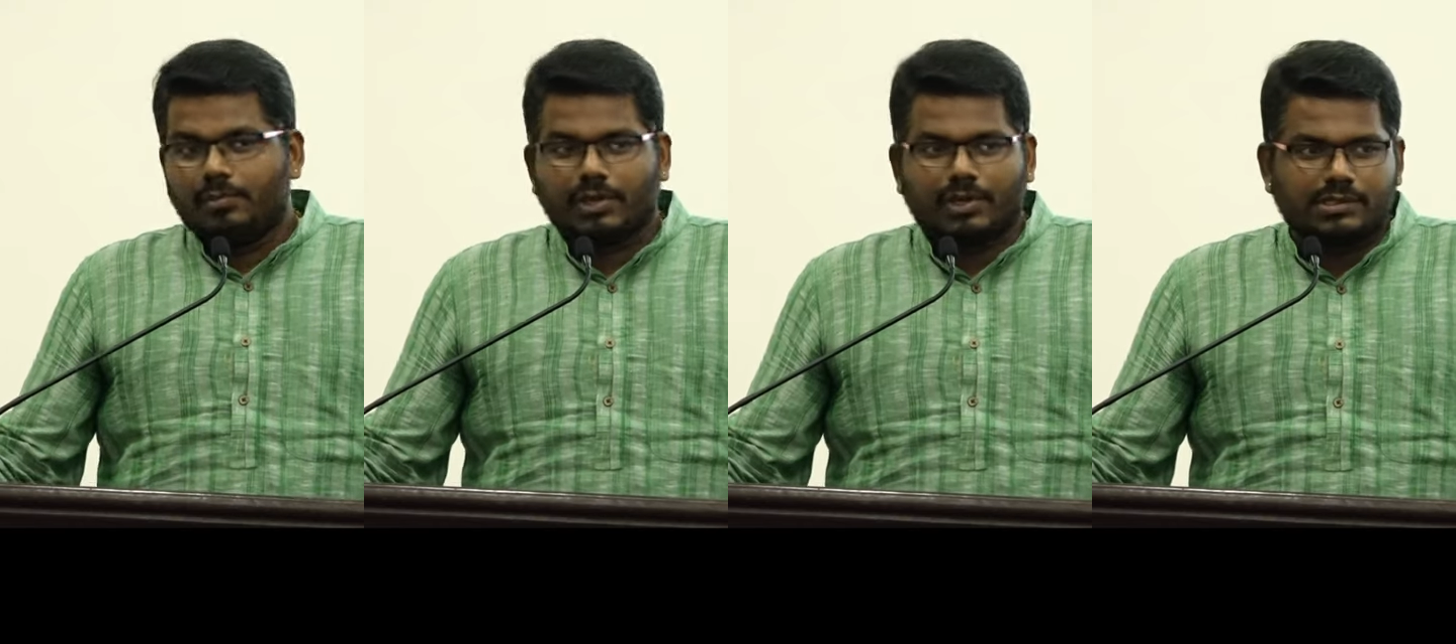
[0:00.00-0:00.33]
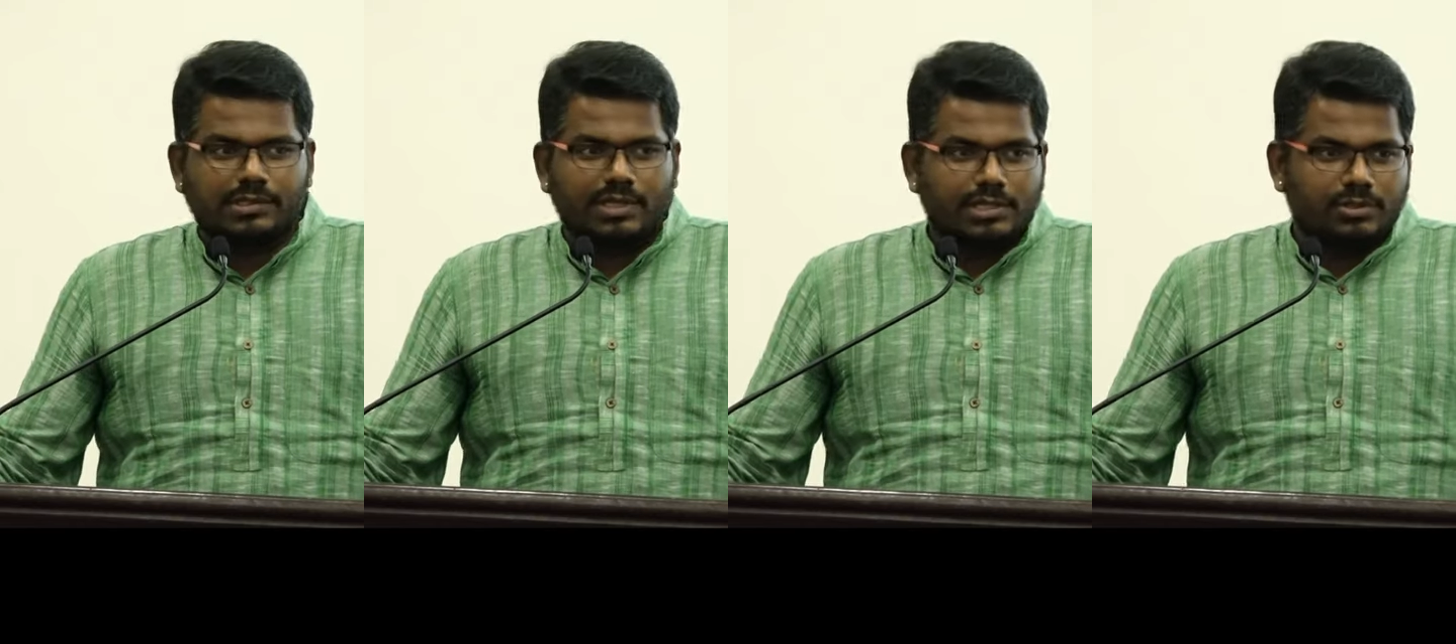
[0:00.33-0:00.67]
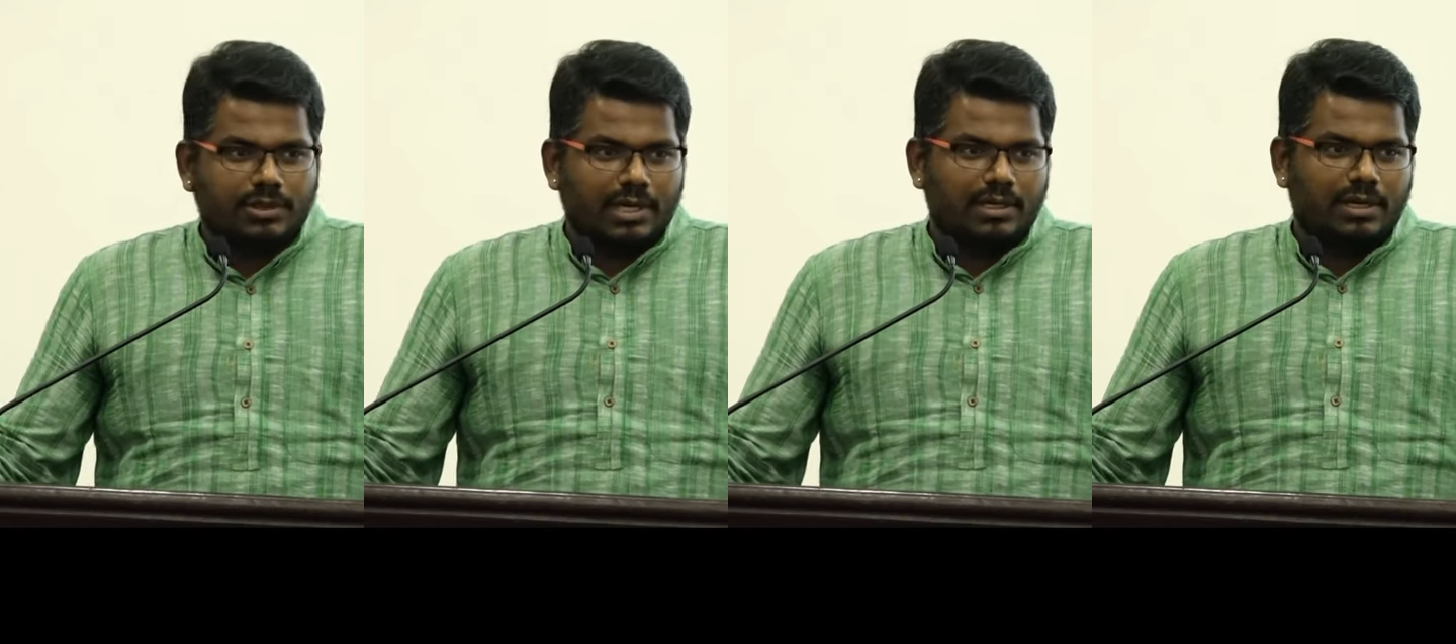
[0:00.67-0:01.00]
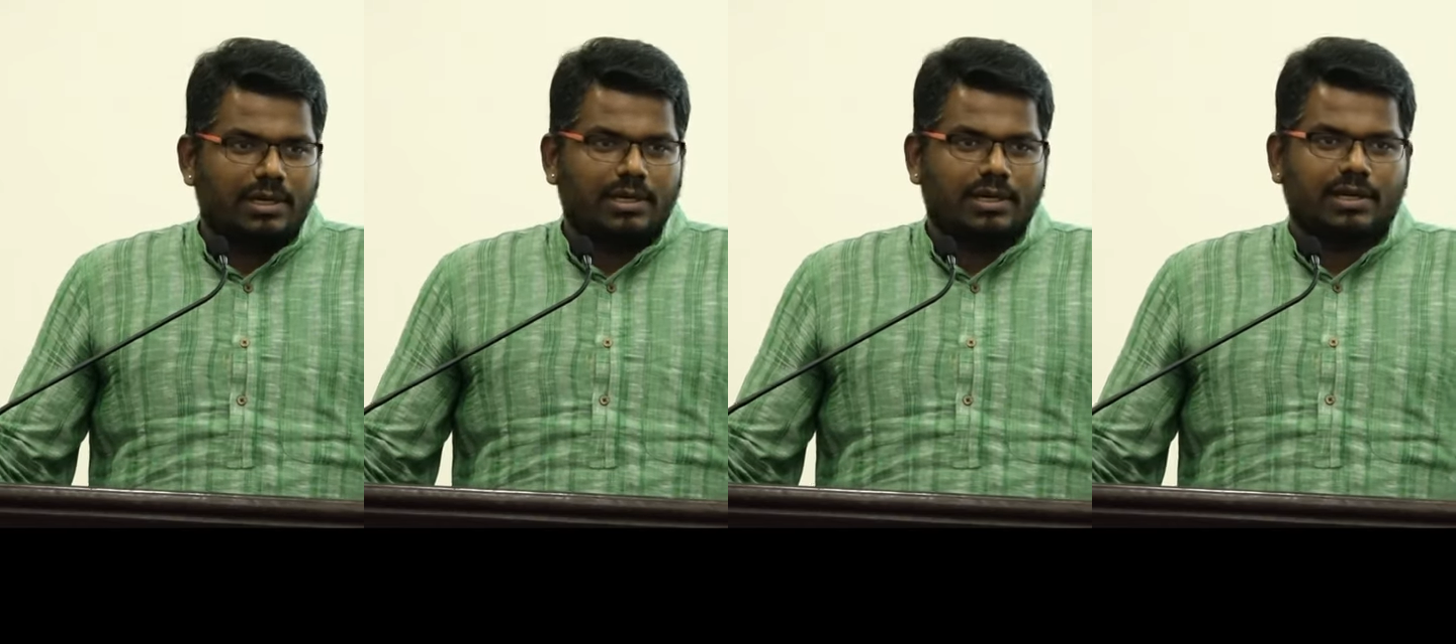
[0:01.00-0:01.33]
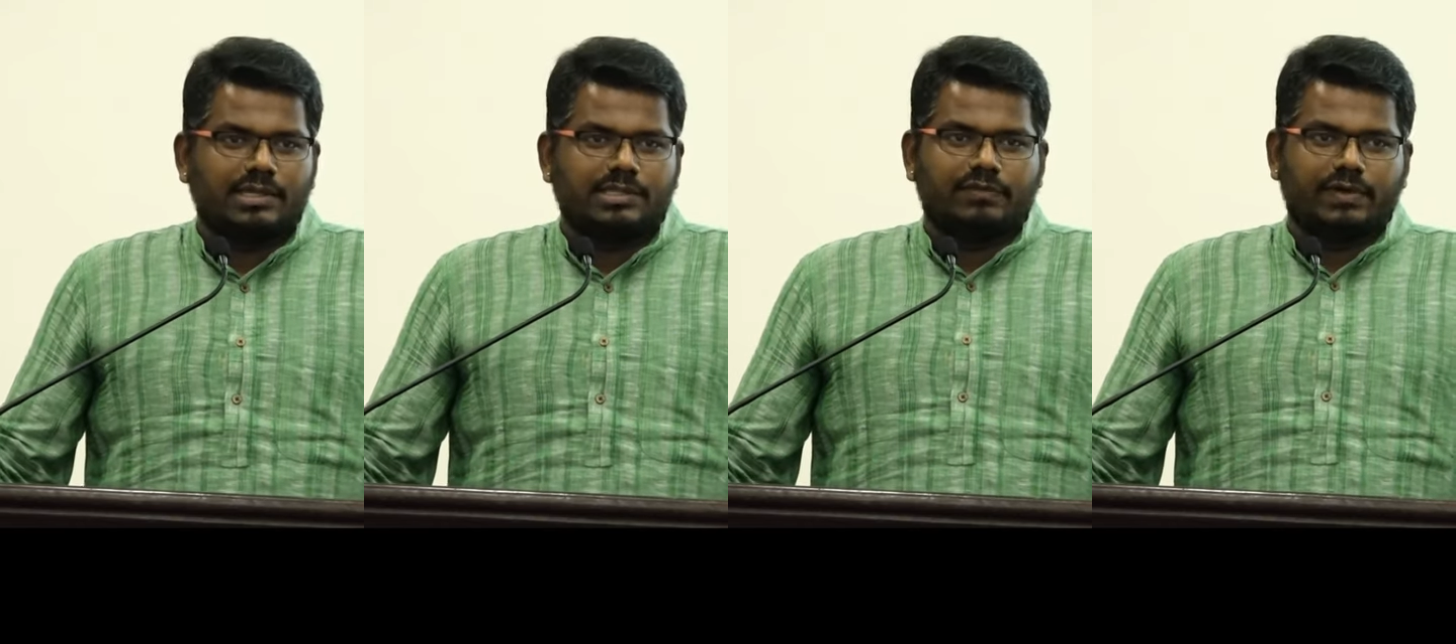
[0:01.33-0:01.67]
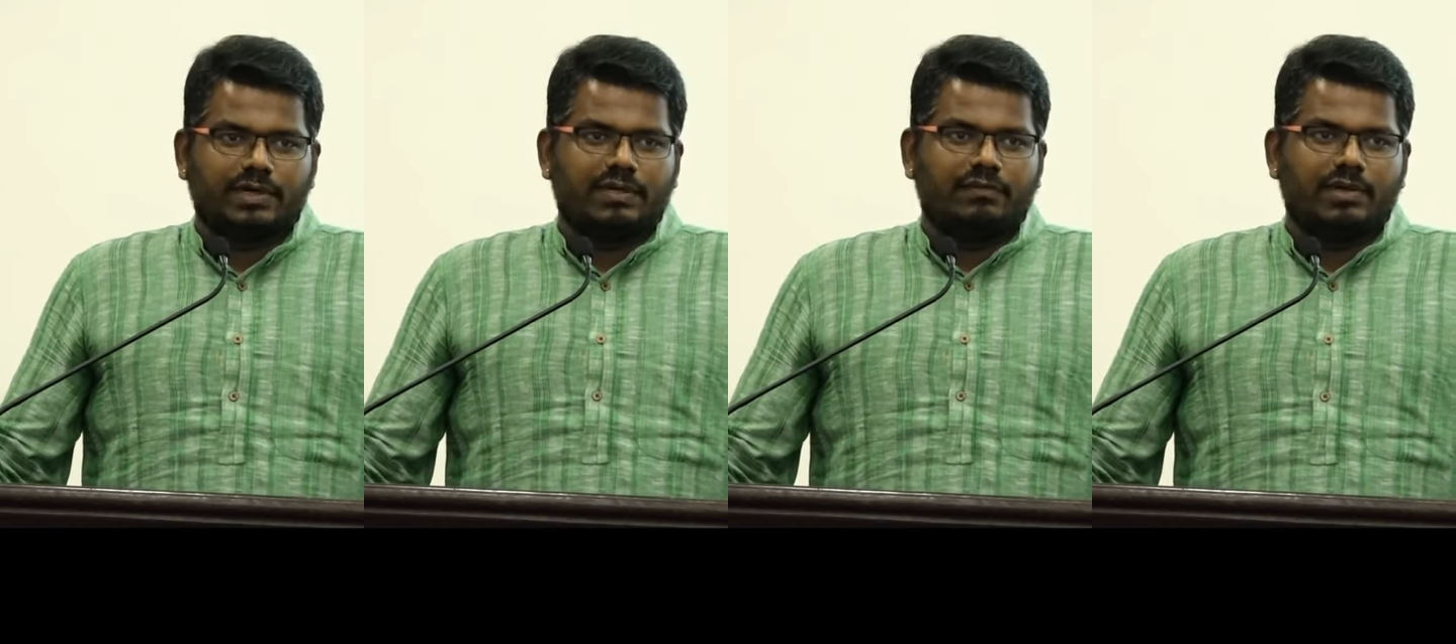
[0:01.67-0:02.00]
Because the educated Indian has
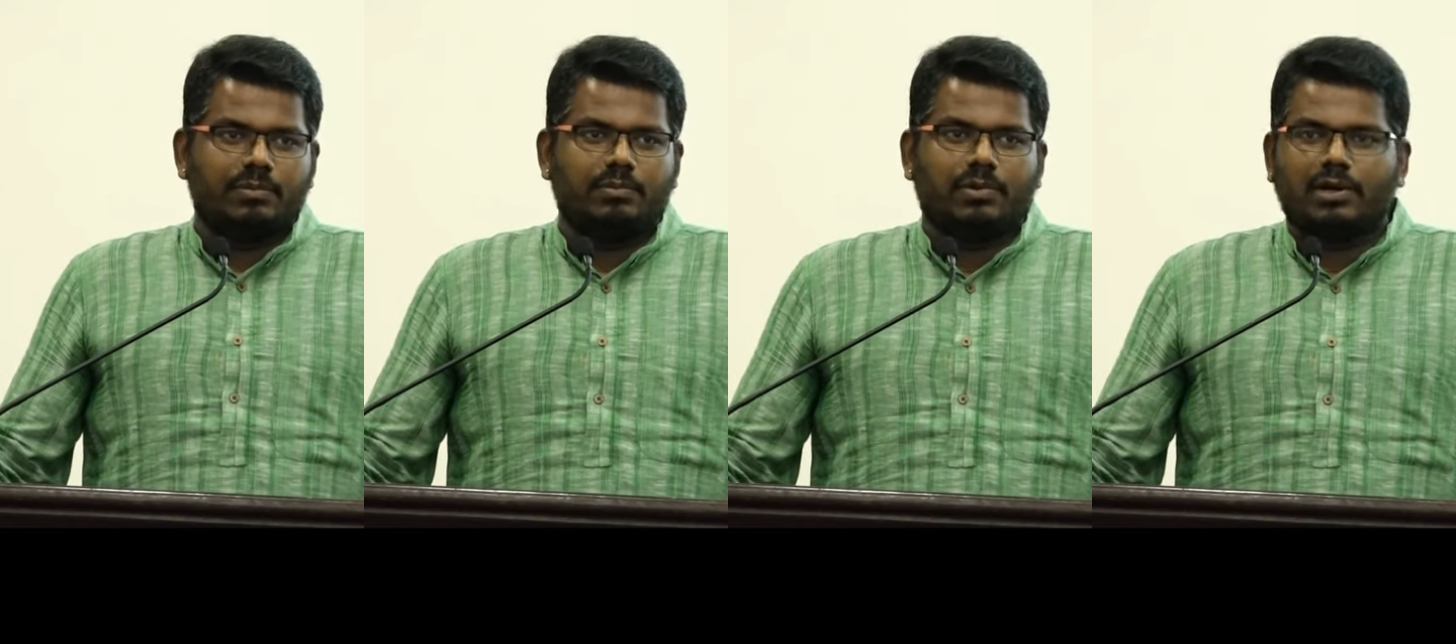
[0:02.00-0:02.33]
effectively